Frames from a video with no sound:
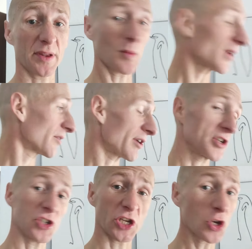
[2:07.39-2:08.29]
So one
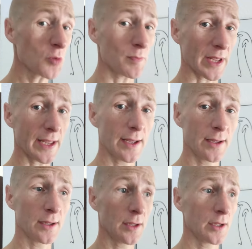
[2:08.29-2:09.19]
strategy could be
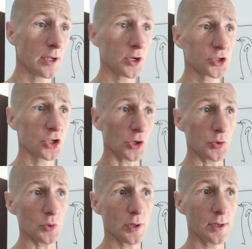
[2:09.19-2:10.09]

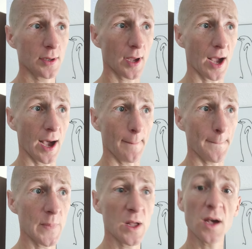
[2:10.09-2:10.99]
to
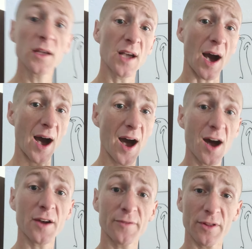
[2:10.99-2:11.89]
cut
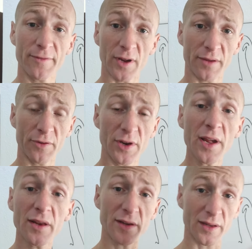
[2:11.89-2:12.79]
hard for the first few
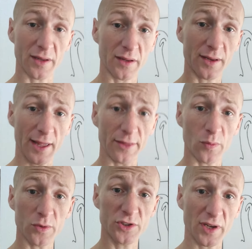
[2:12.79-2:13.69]
days, just
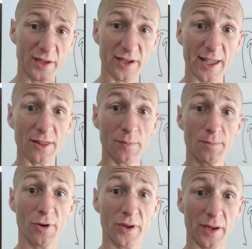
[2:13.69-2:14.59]
to get the
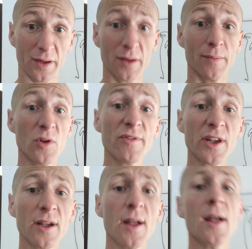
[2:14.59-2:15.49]
process
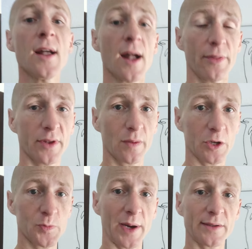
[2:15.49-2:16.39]
moving, and then
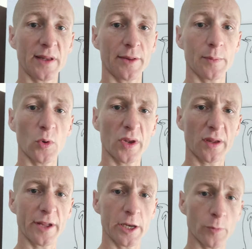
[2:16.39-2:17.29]
switch back to something more
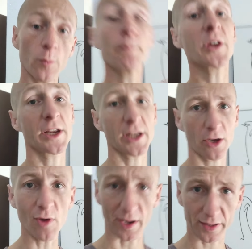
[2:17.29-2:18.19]
sustainable. But I
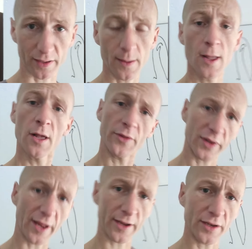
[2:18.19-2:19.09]
digress. The
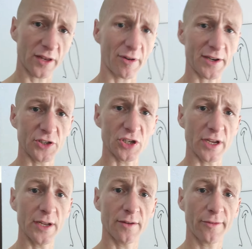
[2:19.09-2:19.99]
second
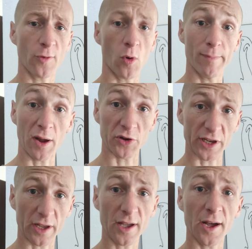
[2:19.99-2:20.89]
strategy for
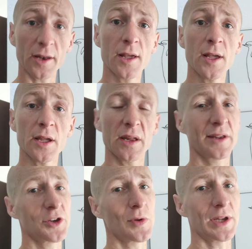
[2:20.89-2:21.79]
bounding a cut is
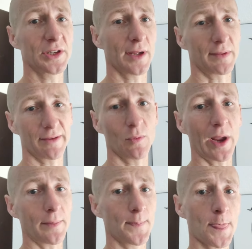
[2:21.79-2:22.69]
to do it in terms of
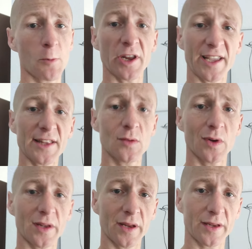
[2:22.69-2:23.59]
weight. When I get to
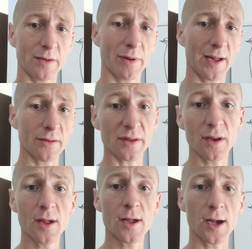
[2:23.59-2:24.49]
160 pounds,
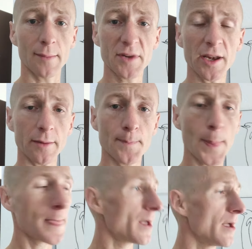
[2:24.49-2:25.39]
I'm done.
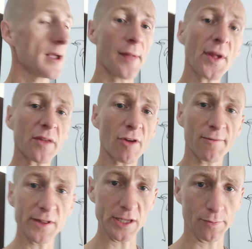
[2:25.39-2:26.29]
And that's
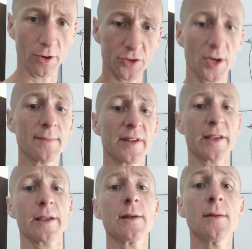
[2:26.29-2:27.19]
roughly the approach I'm
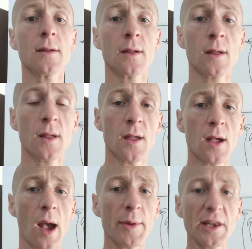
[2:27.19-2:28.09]
taking.
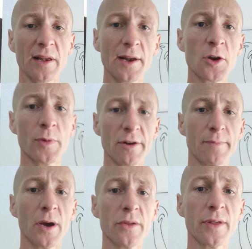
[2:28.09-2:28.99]
I mean, it's a little bit
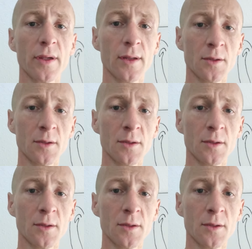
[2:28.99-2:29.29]
of both.